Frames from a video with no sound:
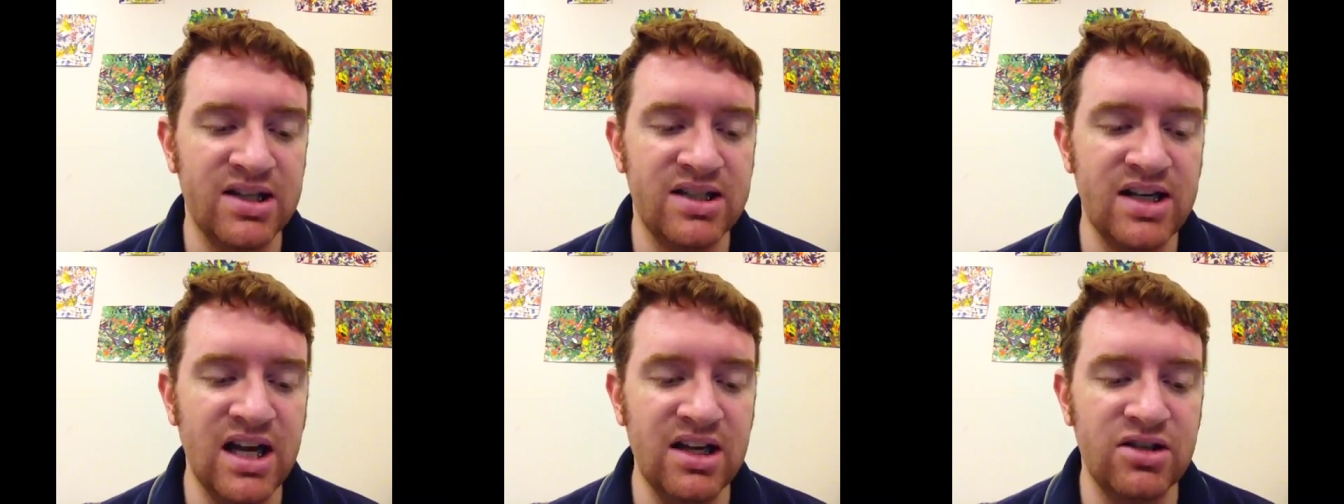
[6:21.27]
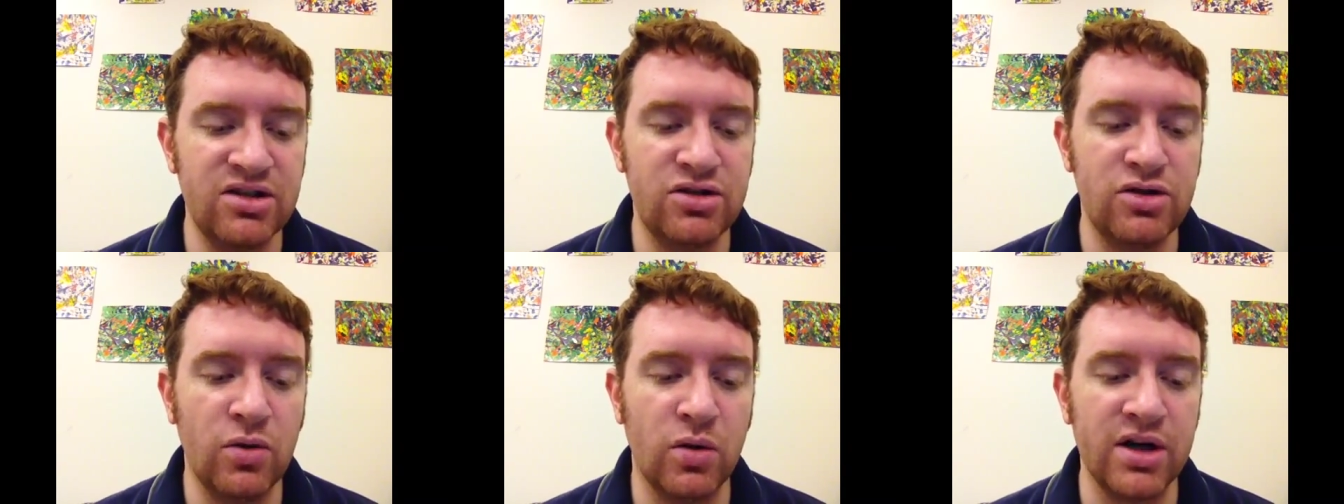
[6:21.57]

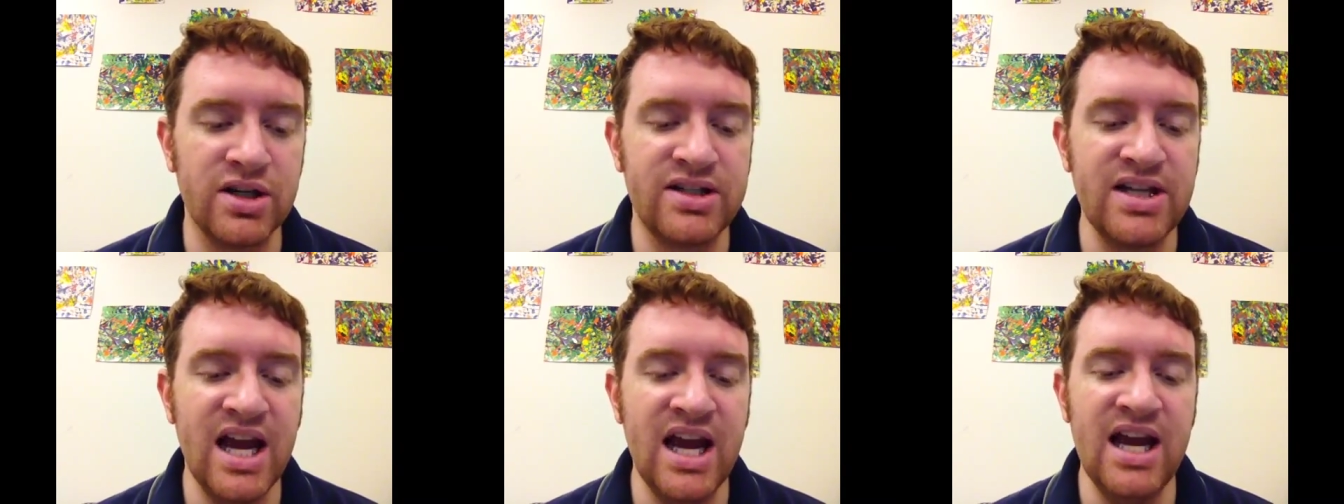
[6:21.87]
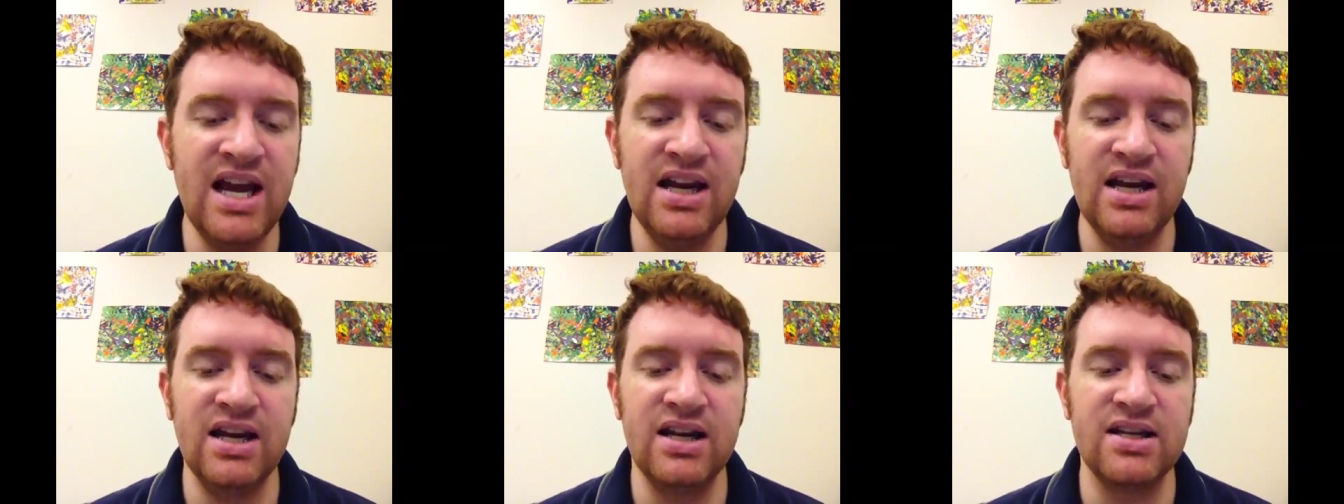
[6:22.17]
States do
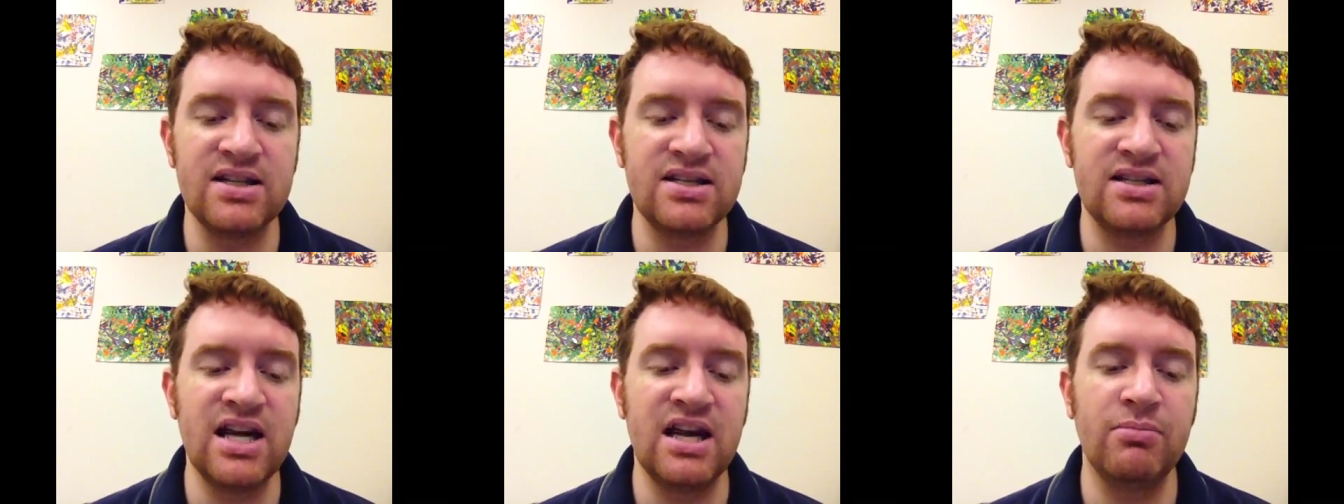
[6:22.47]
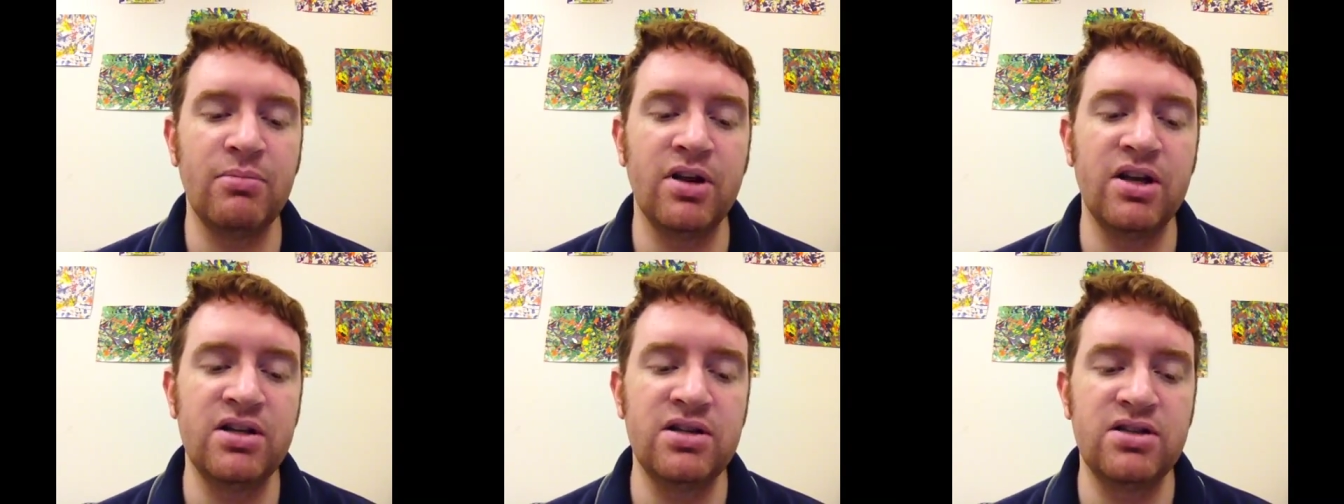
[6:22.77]
ordain and
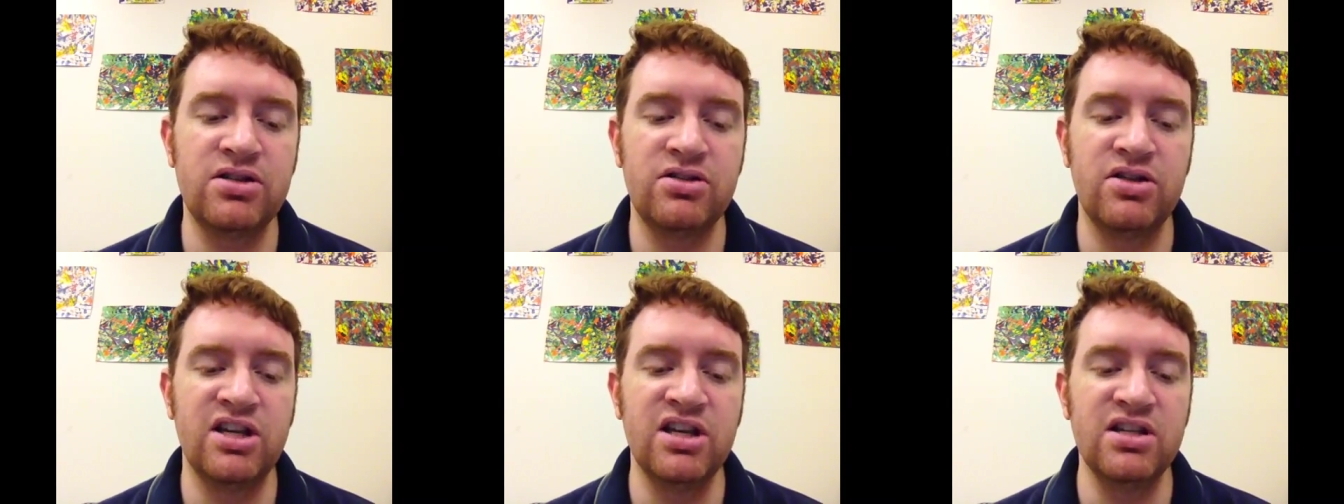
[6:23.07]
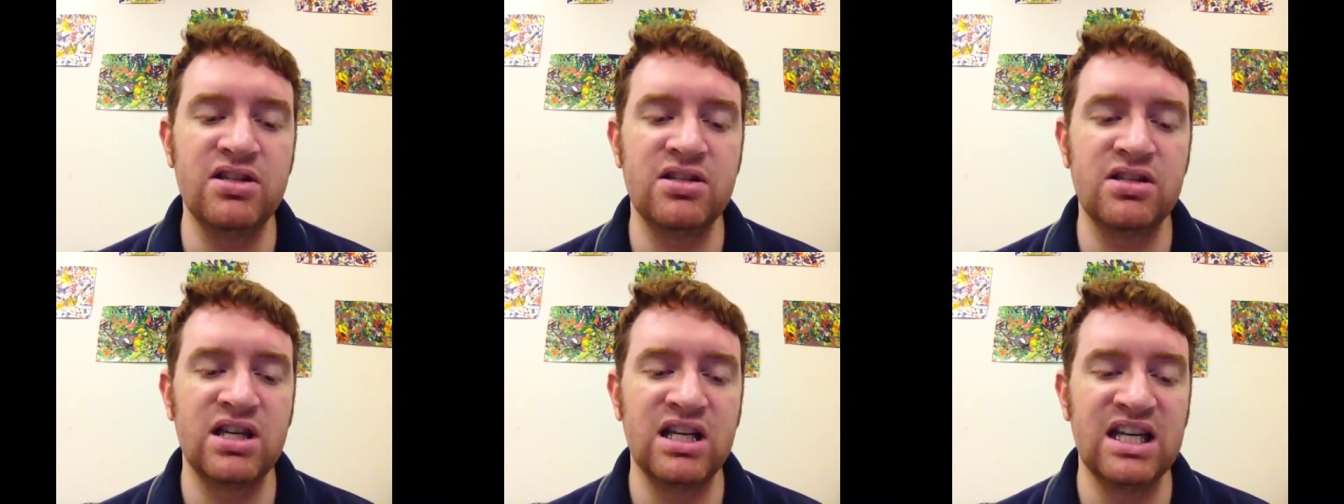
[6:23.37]
establish
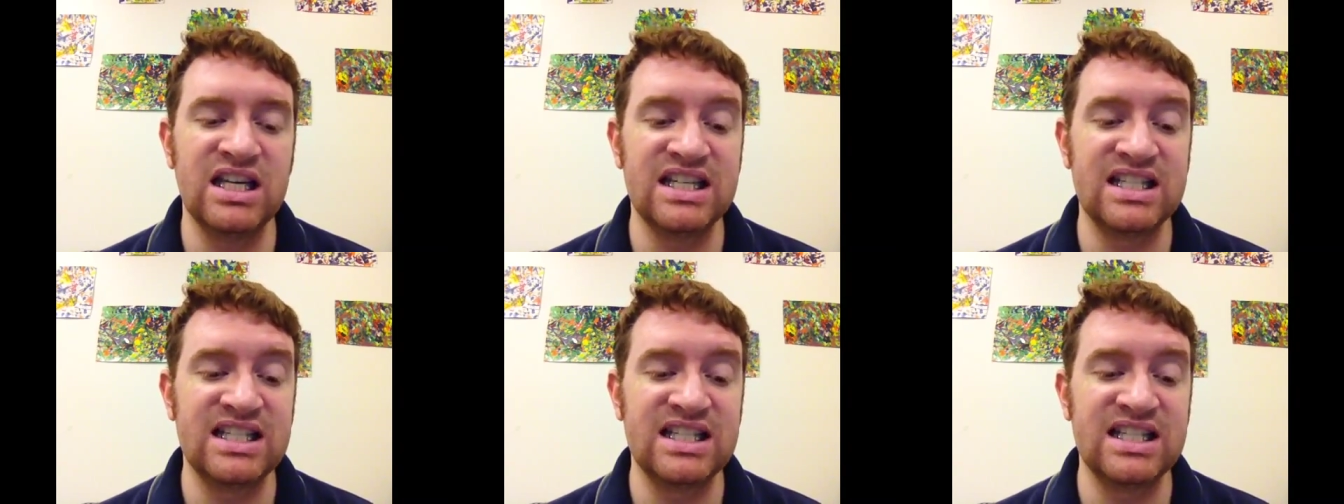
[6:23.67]
this